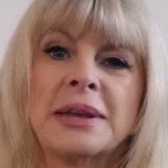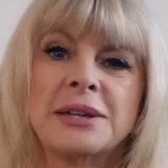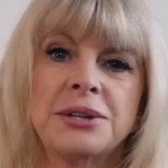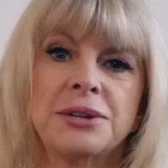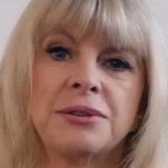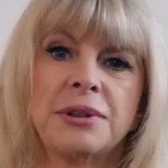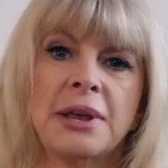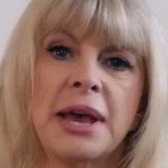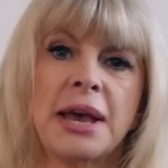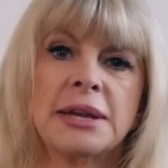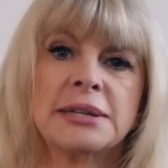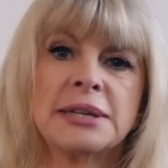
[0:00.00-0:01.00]
to do
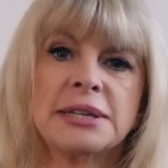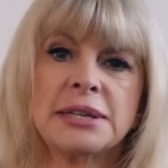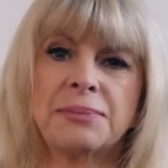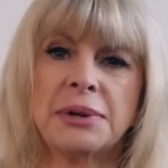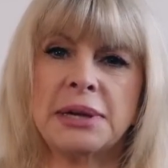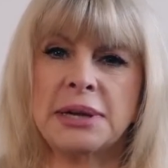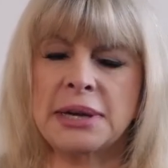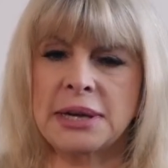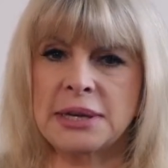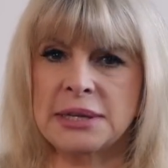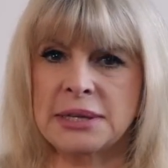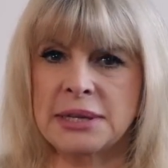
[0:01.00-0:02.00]
that. Discipline
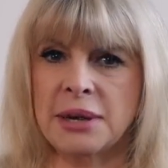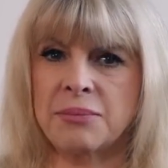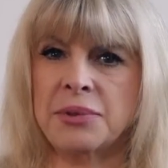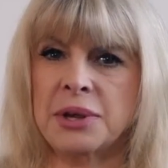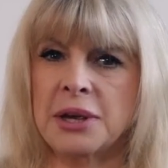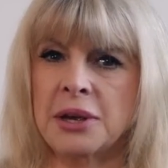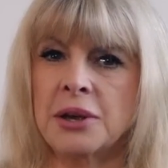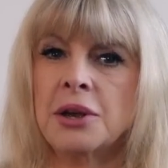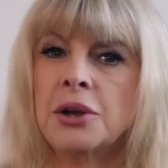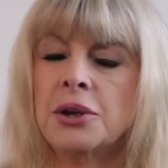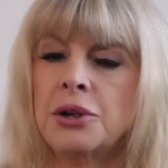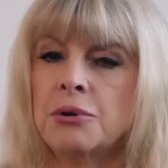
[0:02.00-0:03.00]
is something
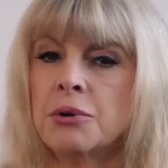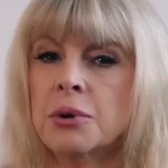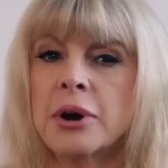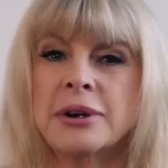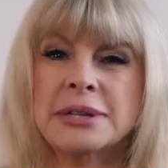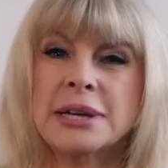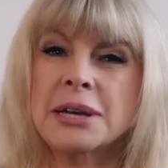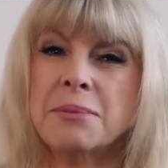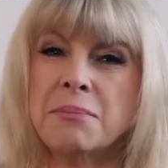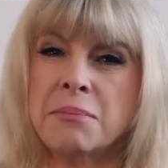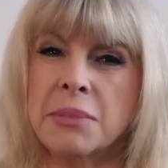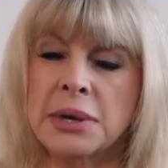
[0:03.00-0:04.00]
you acquire. It's like a
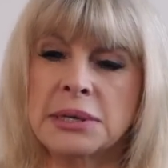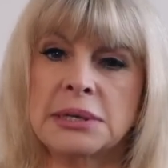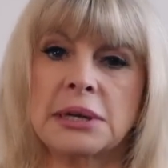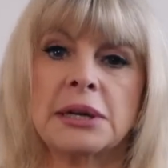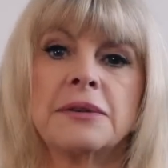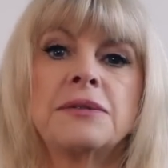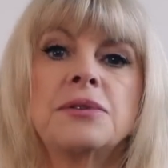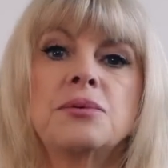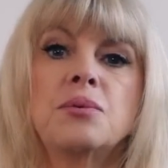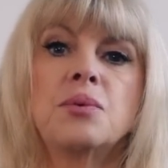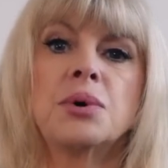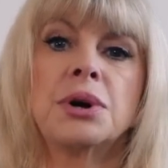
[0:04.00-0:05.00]
muscle. If you
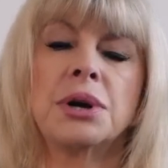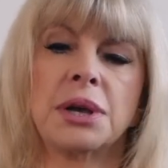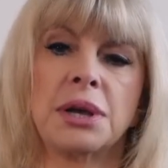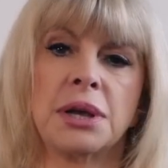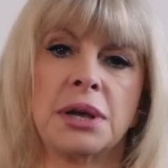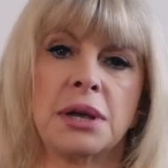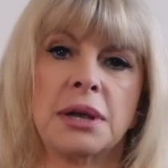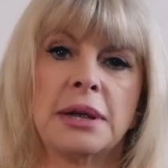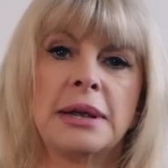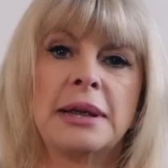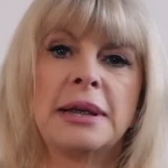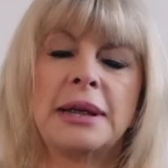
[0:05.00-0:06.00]
work it,
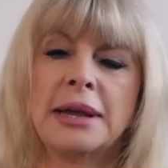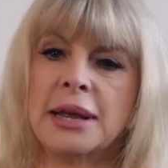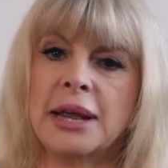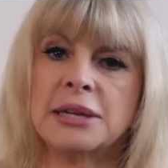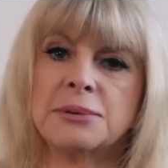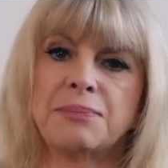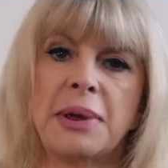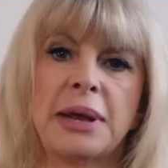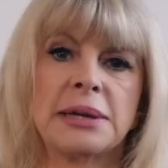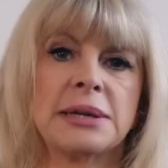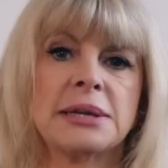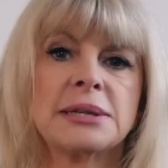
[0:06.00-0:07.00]
it gets
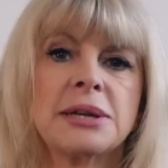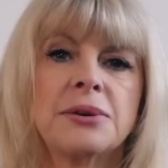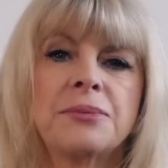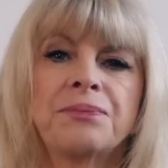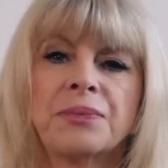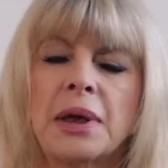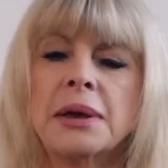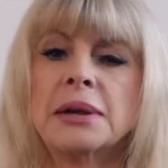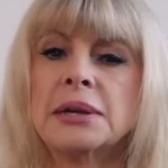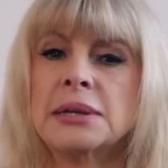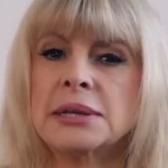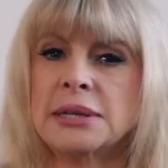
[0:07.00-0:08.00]
better. So I'm
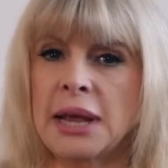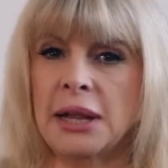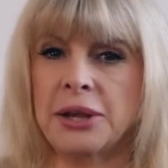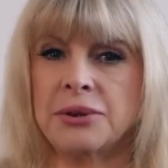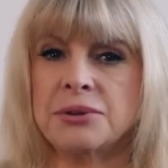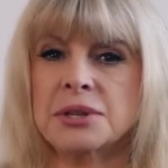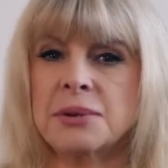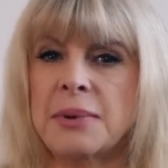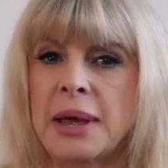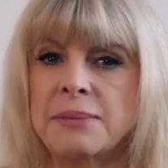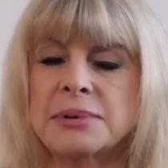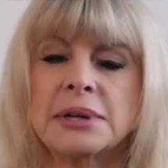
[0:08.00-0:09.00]
going to tell you some
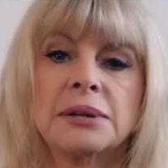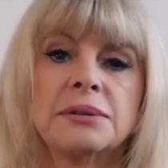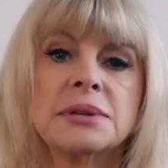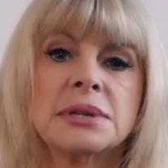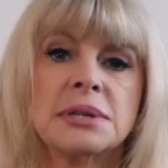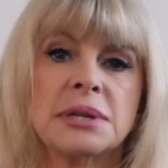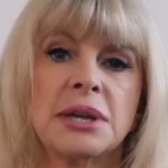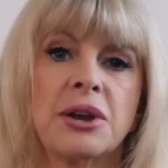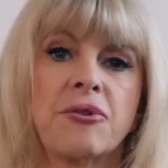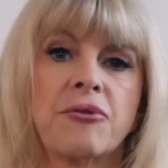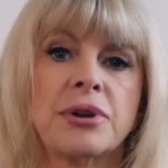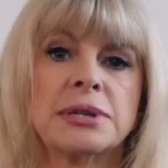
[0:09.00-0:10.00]
absolute
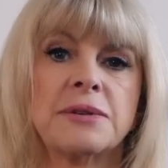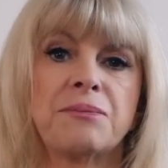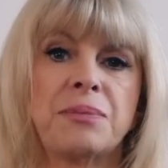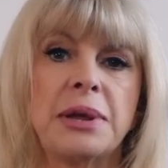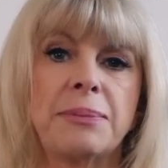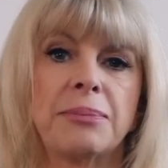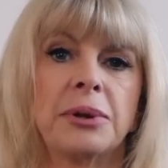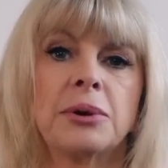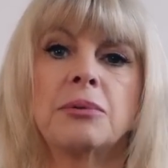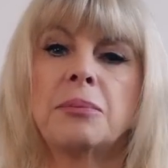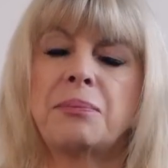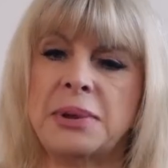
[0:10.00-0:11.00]
secrets of people
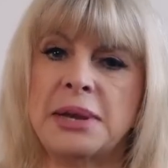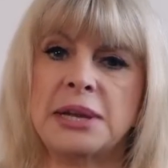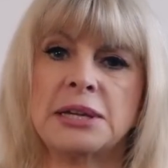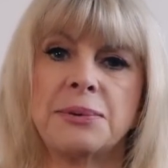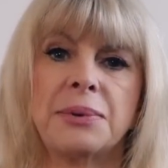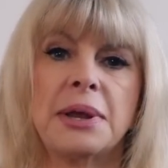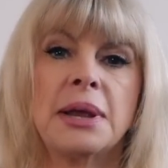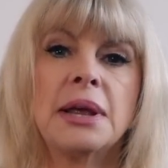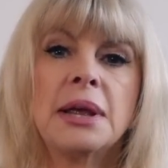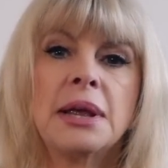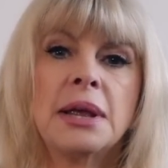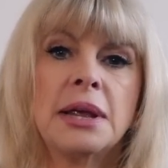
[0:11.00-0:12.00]
who appear to be
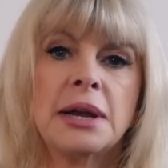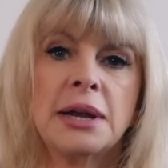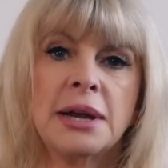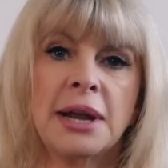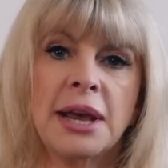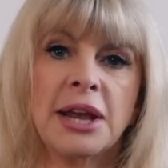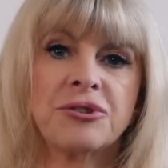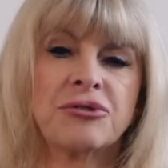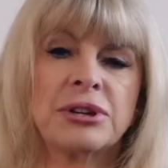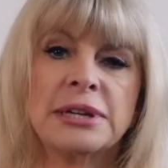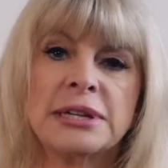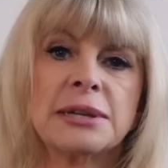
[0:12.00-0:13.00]

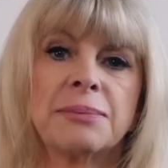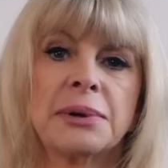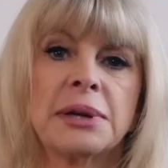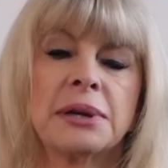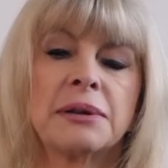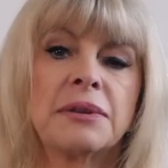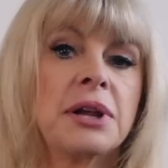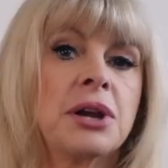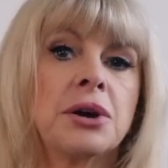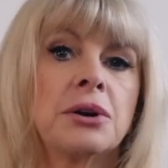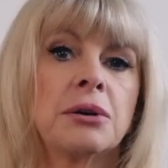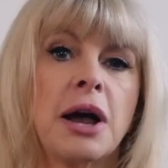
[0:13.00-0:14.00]
naturally disciplined. They're
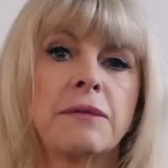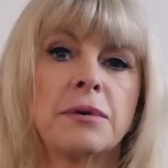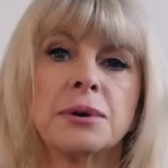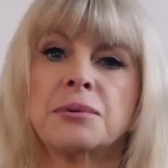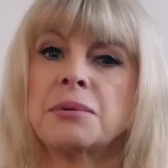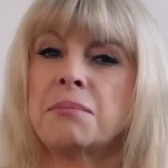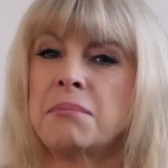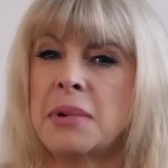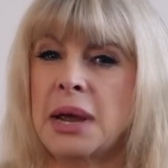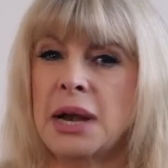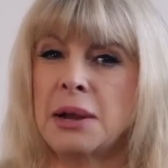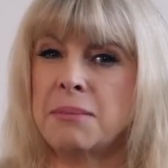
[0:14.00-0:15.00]
not. I've worked with
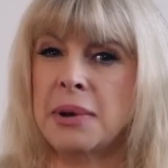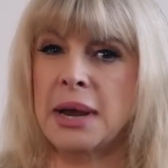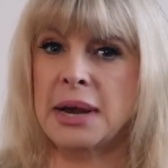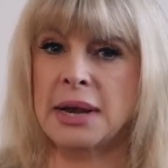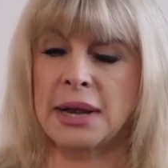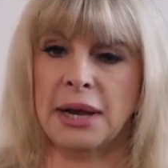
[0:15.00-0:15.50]
many, many